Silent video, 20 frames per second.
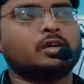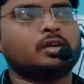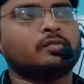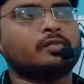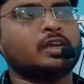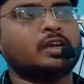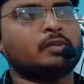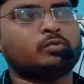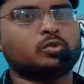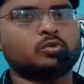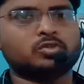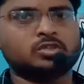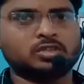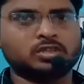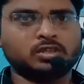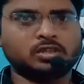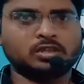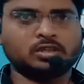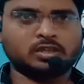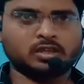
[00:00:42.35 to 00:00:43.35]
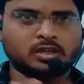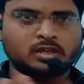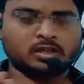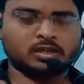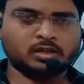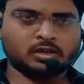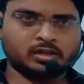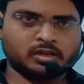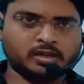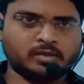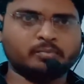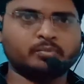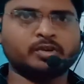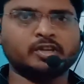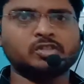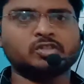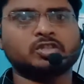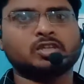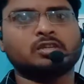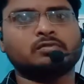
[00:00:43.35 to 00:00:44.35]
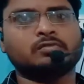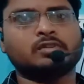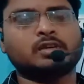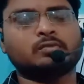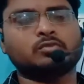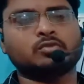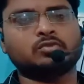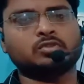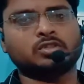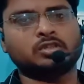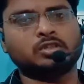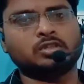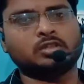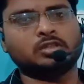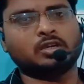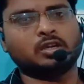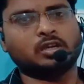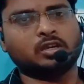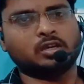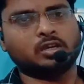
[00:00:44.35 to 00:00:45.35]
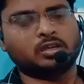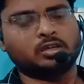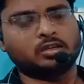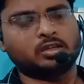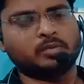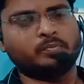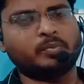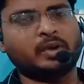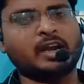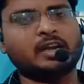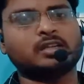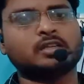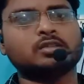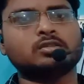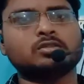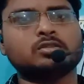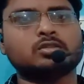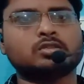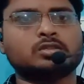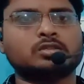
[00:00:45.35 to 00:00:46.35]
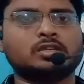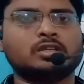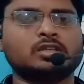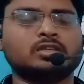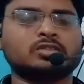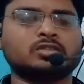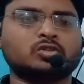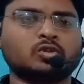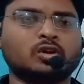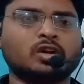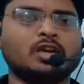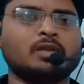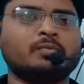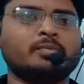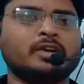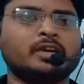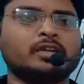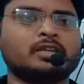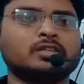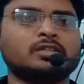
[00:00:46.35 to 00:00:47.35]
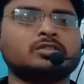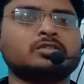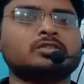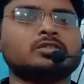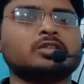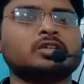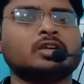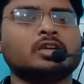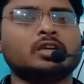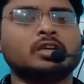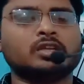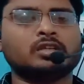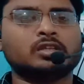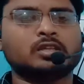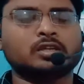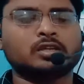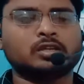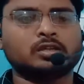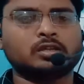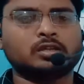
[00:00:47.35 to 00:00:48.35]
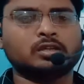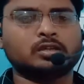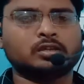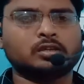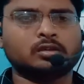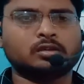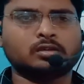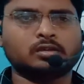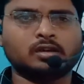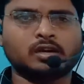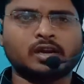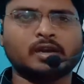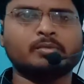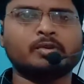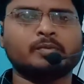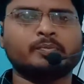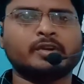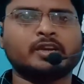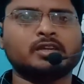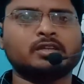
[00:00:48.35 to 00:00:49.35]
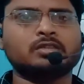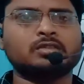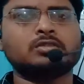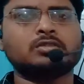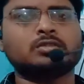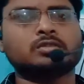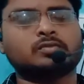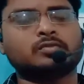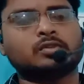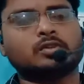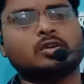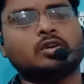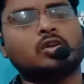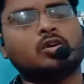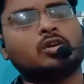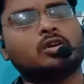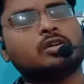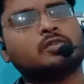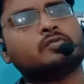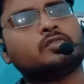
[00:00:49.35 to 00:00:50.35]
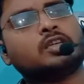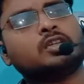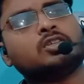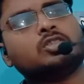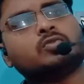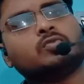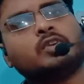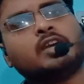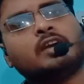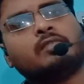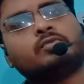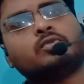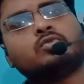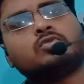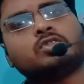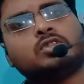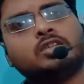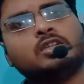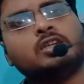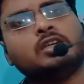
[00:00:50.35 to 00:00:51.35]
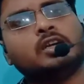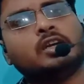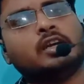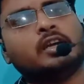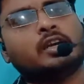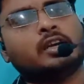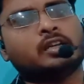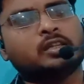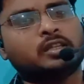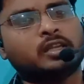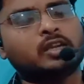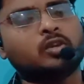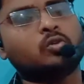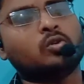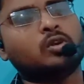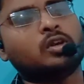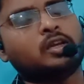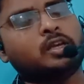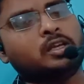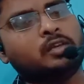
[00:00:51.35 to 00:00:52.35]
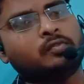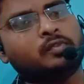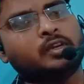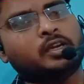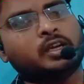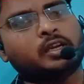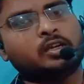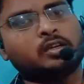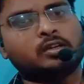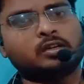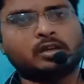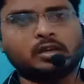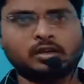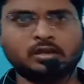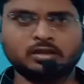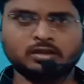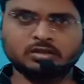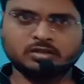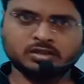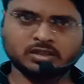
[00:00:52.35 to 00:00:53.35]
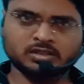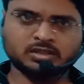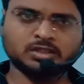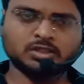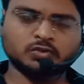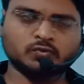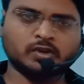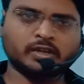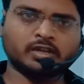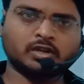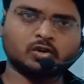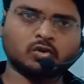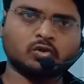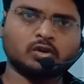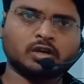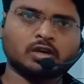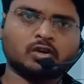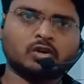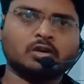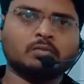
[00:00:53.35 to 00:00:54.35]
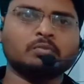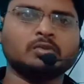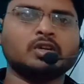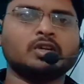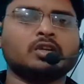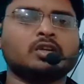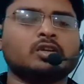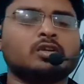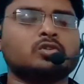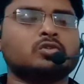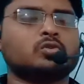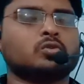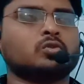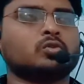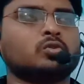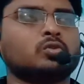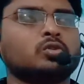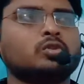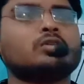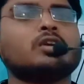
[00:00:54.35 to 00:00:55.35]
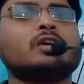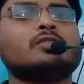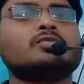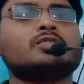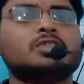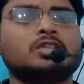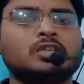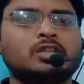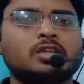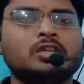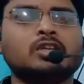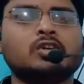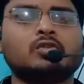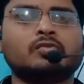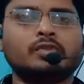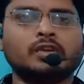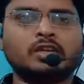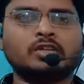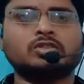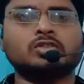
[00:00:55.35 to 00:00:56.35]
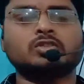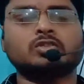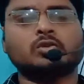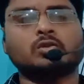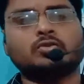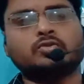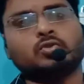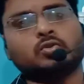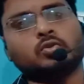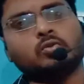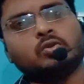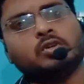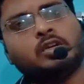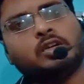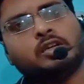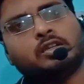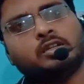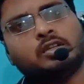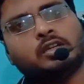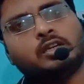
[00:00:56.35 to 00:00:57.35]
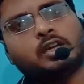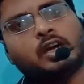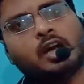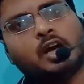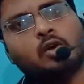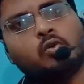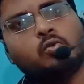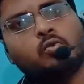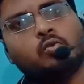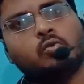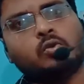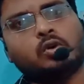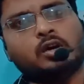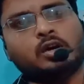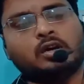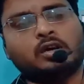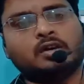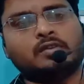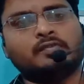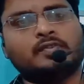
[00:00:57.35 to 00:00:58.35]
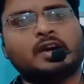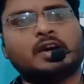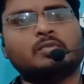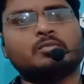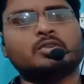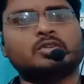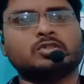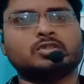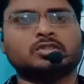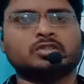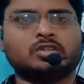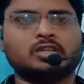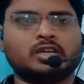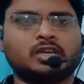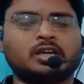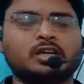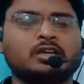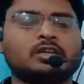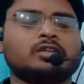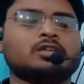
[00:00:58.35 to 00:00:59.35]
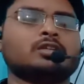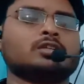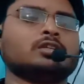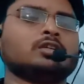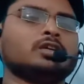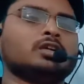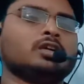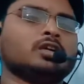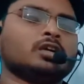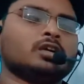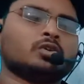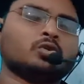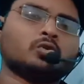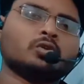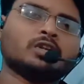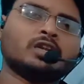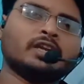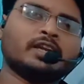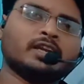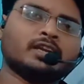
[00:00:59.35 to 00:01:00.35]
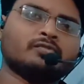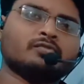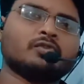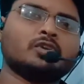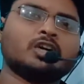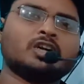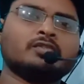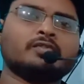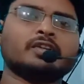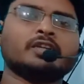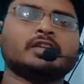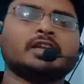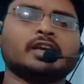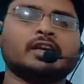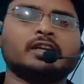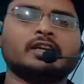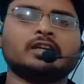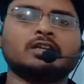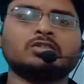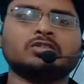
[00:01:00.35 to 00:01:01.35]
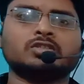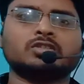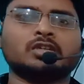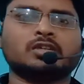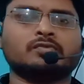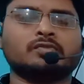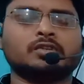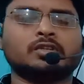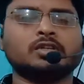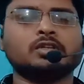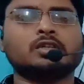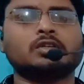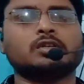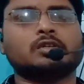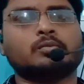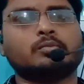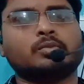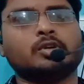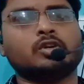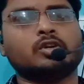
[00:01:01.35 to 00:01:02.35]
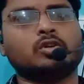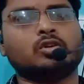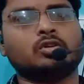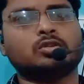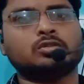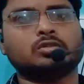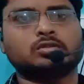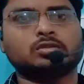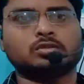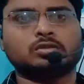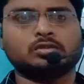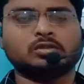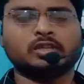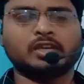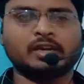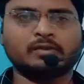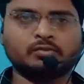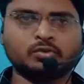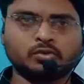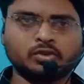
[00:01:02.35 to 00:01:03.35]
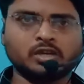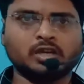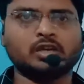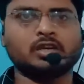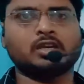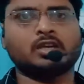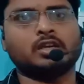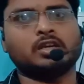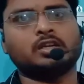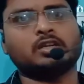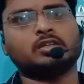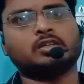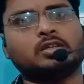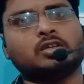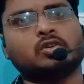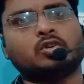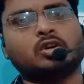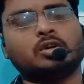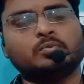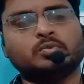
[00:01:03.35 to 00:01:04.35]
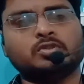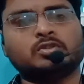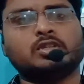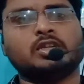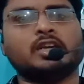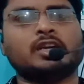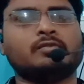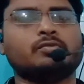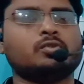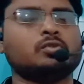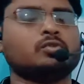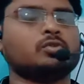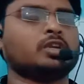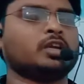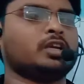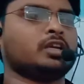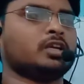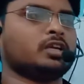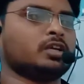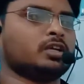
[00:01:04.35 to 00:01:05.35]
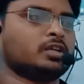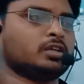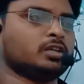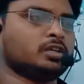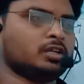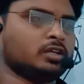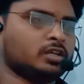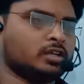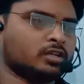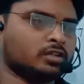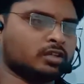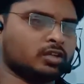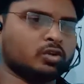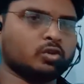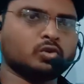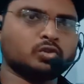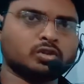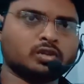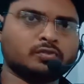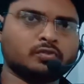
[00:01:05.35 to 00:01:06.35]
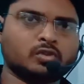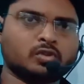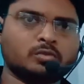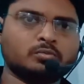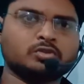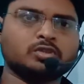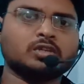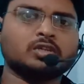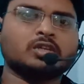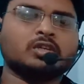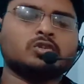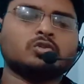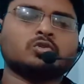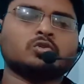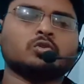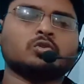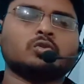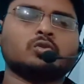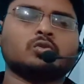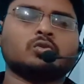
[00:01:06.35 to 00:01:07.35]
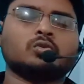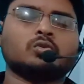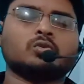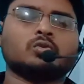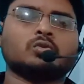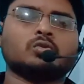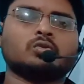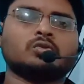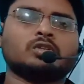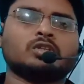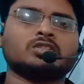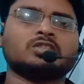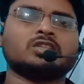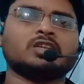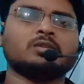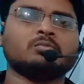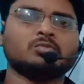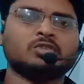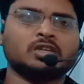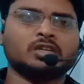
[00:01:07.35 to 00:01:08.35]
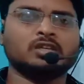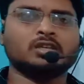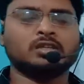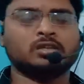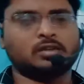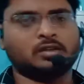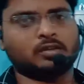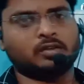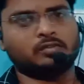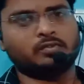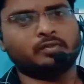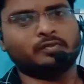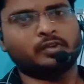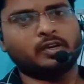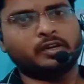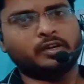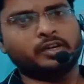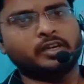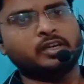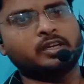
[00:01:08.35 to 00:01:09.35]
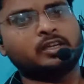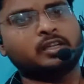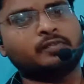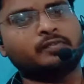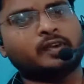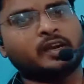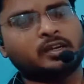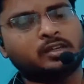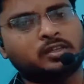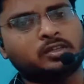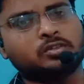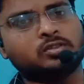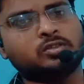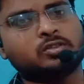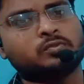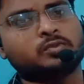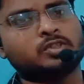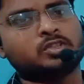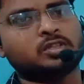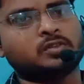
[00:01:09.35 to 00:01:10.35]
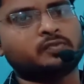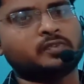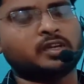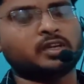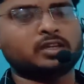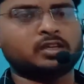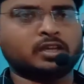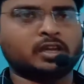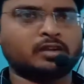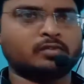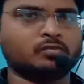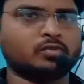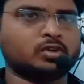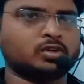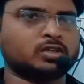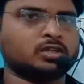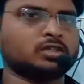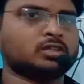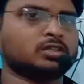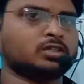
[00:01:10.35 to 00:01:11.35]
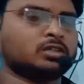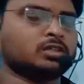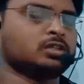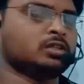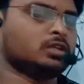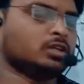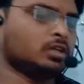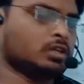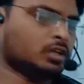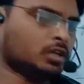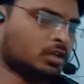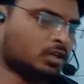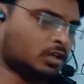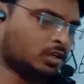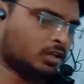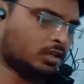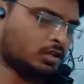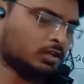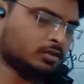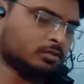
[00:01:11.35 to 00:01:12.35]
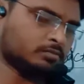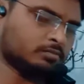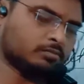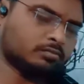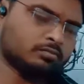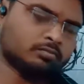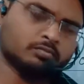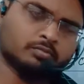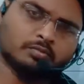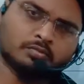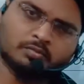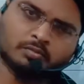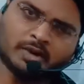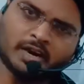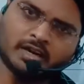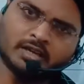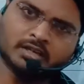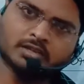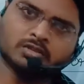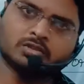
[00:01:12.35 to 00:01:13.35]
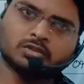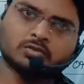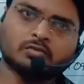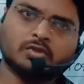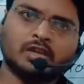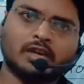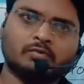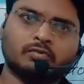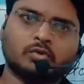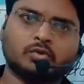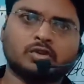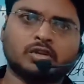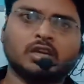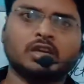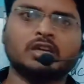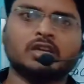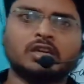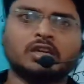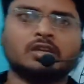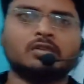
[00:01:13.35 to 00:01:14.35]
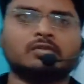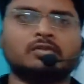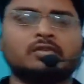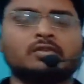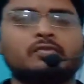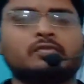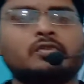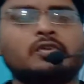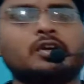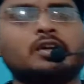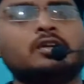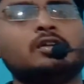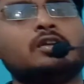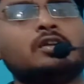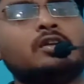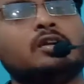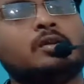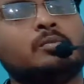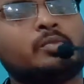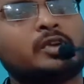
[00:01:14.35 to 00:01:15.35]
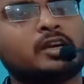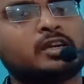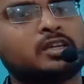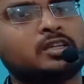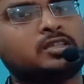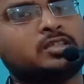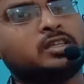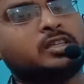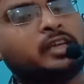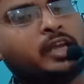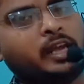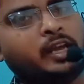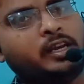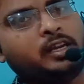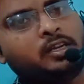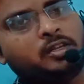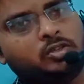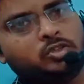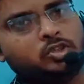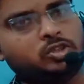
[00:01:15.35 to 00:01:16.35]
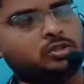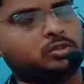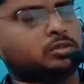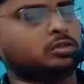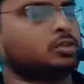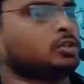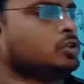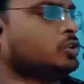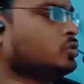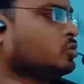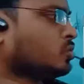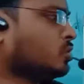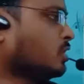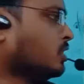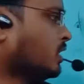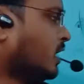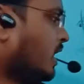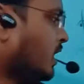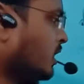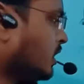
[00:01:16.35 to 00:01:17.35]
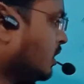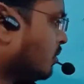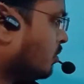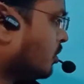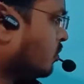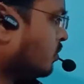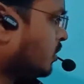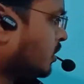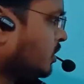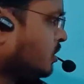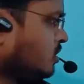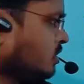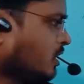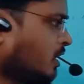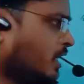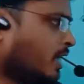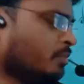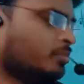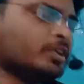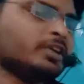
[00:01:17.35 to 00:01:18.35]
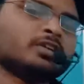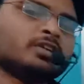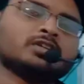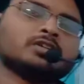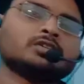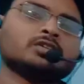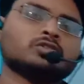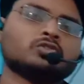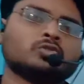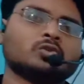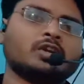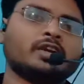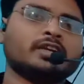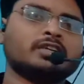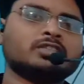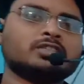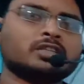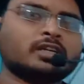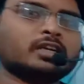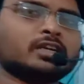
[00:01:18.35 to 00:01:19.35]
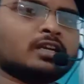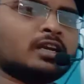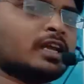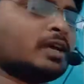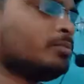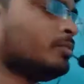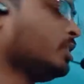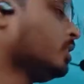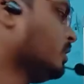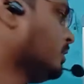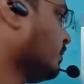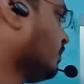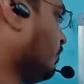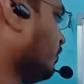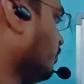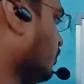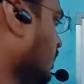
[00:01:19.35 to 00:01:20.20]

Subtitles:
We have to see the temperature, we have to see the patterns, the soil patterns, the climate patterns. Lot of things we have to see. Then only we can successfully grow a crop. So you have seen in your villages also that how farmers, they are totally involved in agricultural work, because they have to take care crops, they have to take care the growth of crops. So the same thing, we will read the factors which affect and what are the patterns we have to take care for practicing agriculture. So in that, number one is climate. So let's start climate.